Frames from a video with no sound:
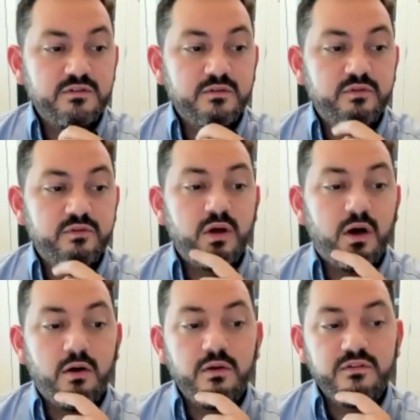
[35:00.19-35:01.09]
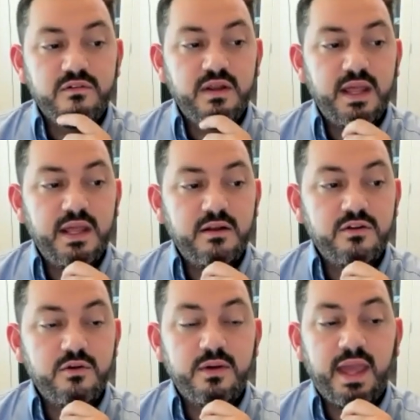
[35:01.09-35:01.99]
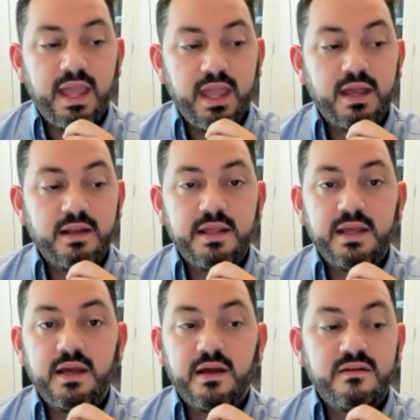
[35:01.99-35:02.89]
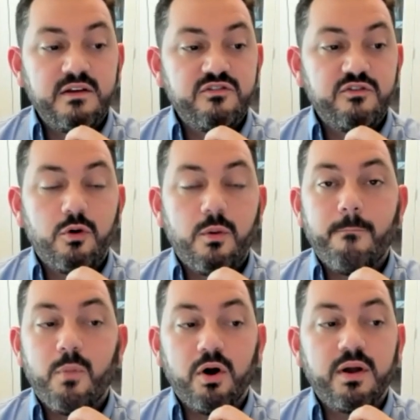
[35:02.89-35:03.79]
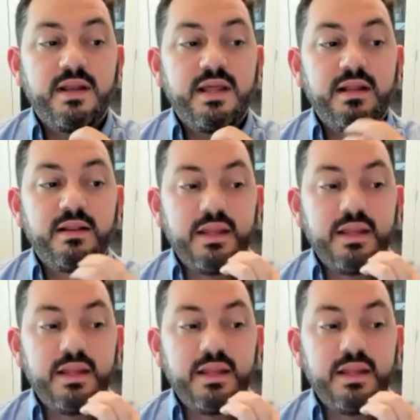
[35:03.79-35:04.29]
So if you're with Allstate, you can get additional marketing